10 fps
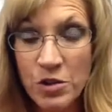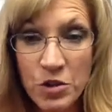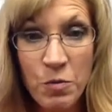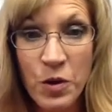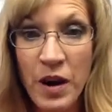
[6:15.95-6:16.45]

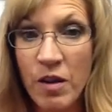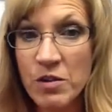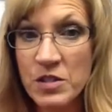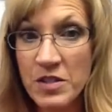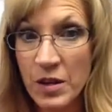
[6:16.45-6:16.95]
2 more
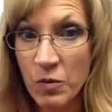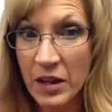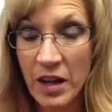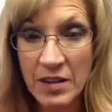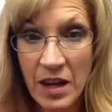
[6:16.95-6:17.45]
hours, and then when it
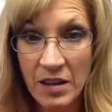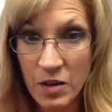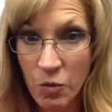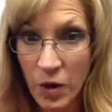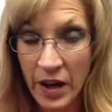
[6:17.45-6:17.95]
got down to
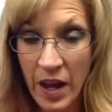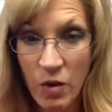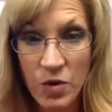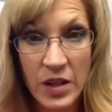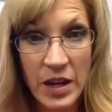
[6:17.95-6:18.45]
the 1
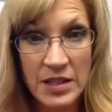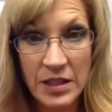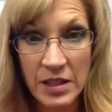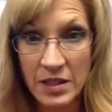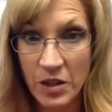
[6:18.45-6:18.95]
hour, then I
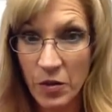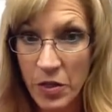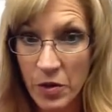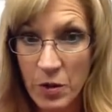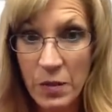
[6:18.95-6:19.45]
did
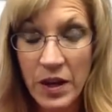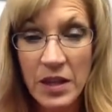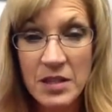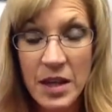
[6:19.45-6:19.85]
30 minutes.